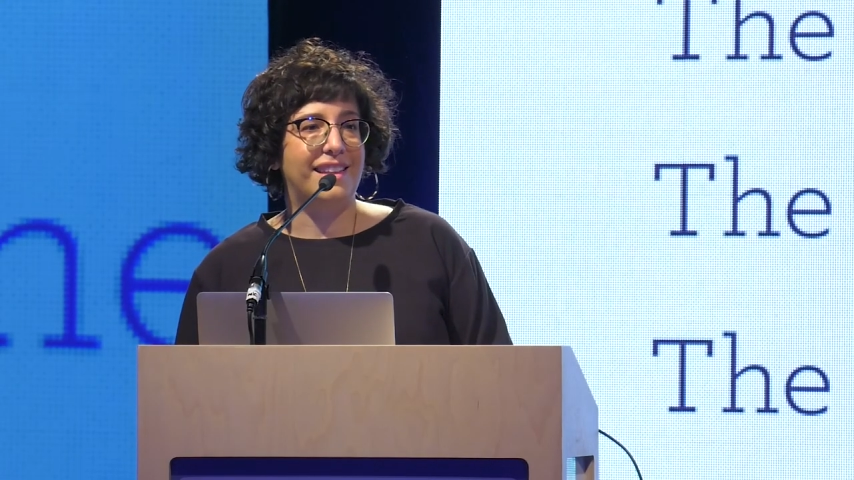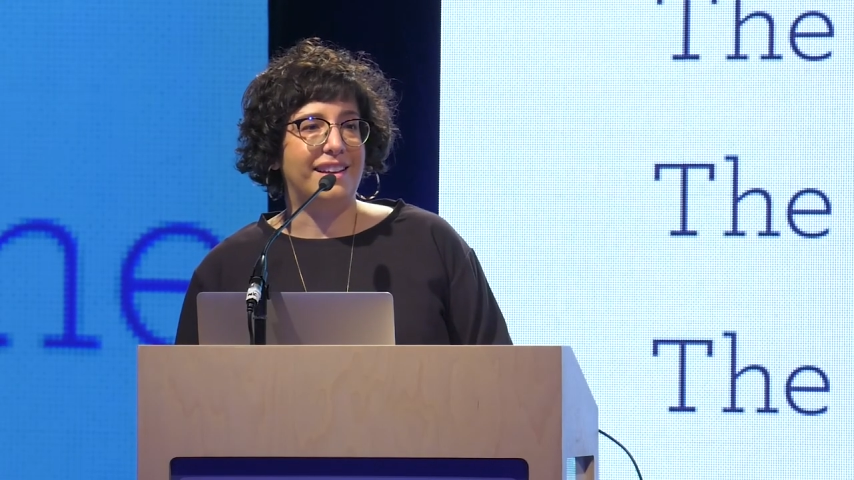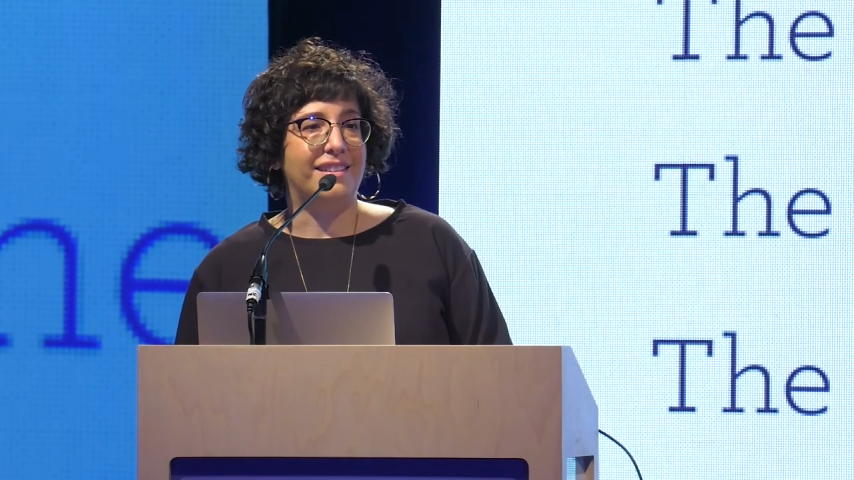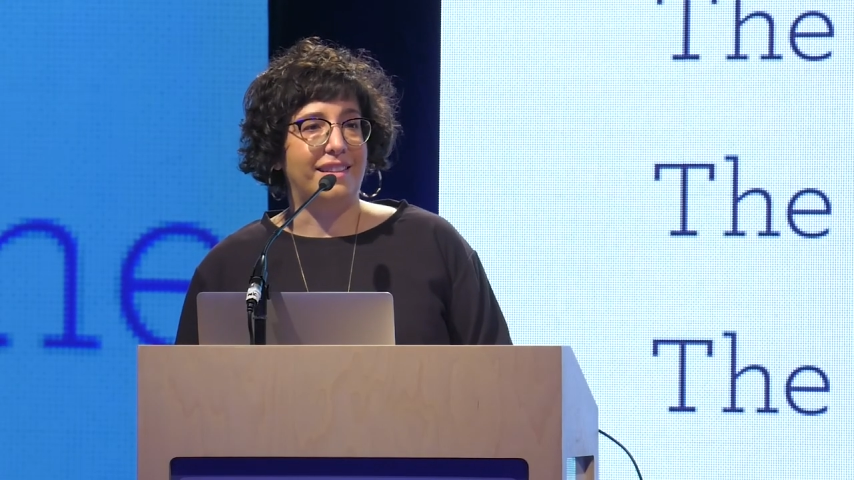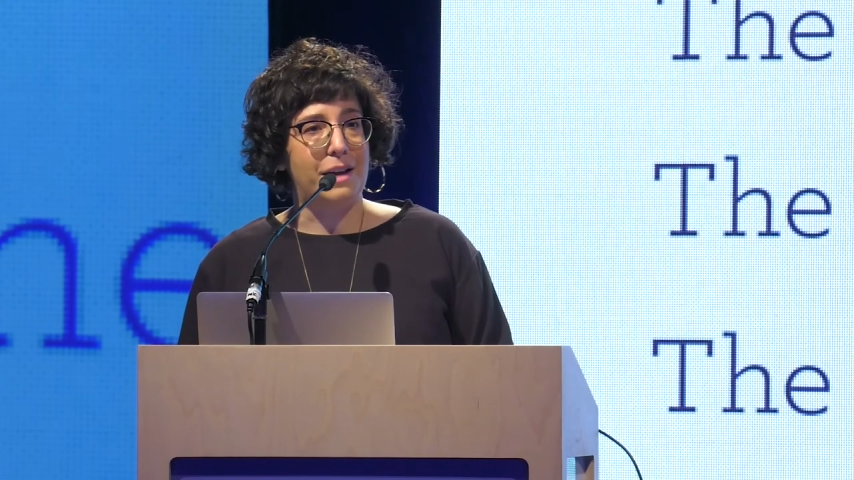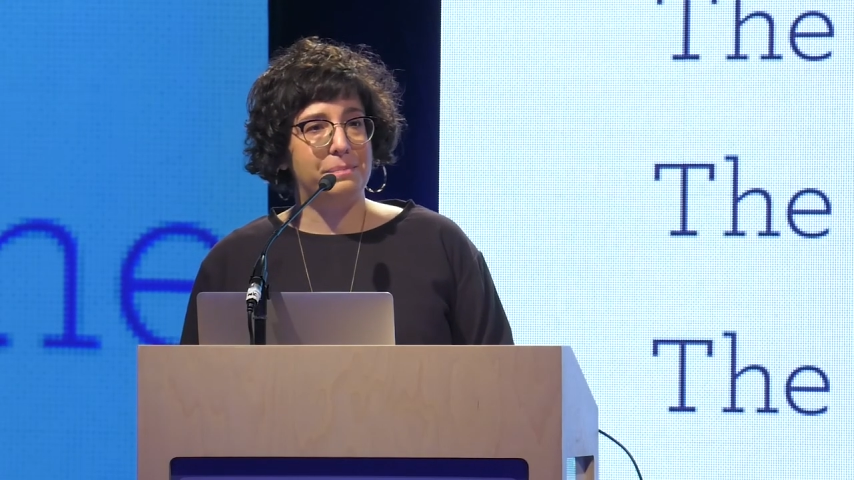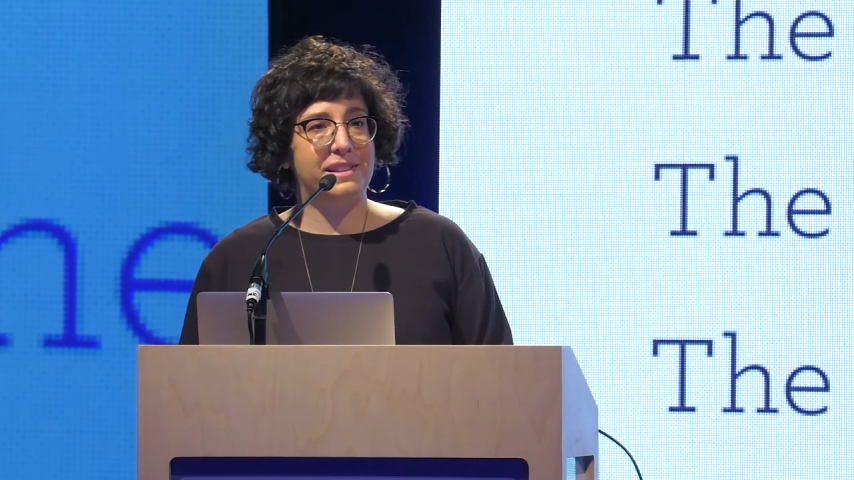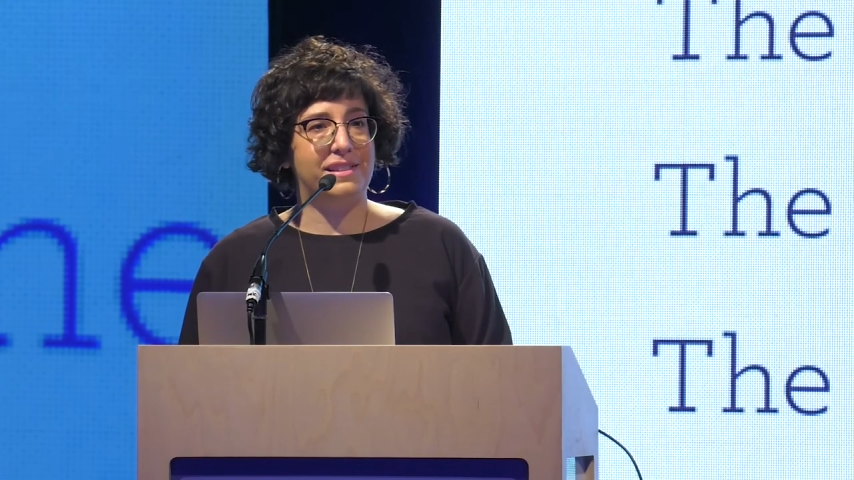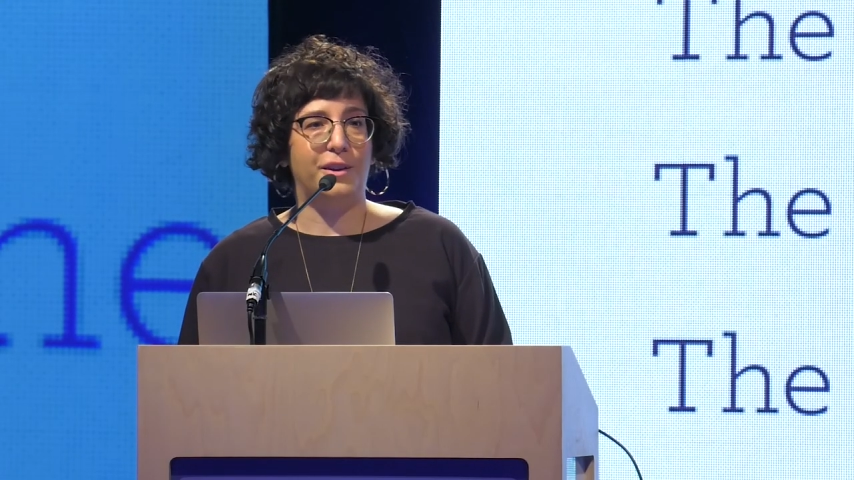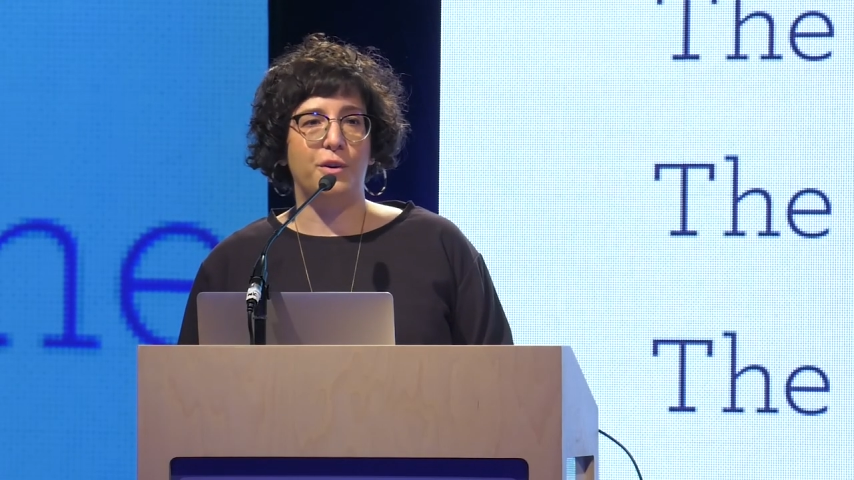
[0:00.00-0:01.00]
they
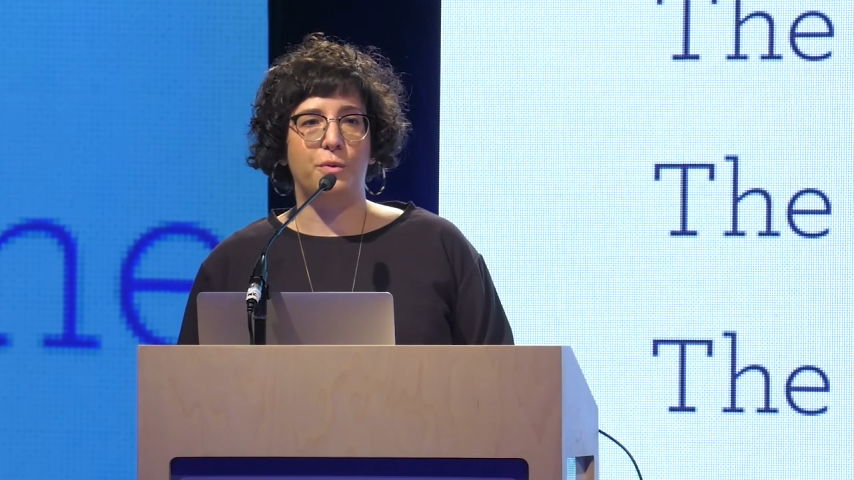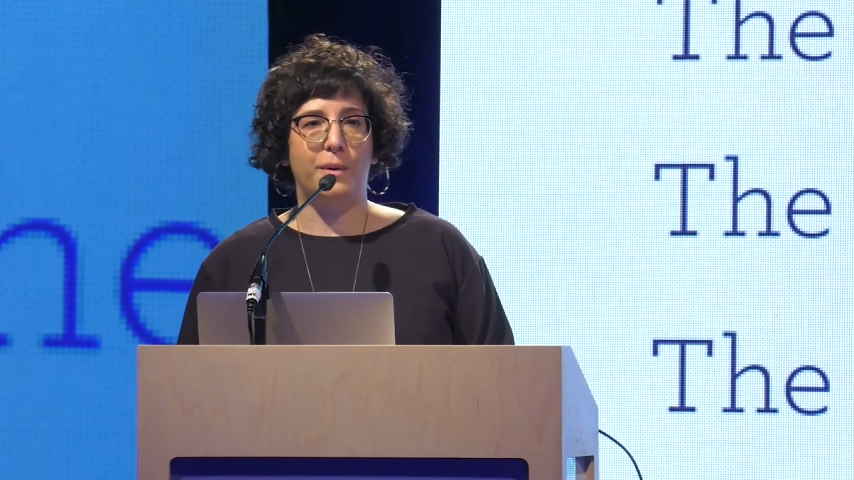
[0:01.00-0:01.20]
collapse, they go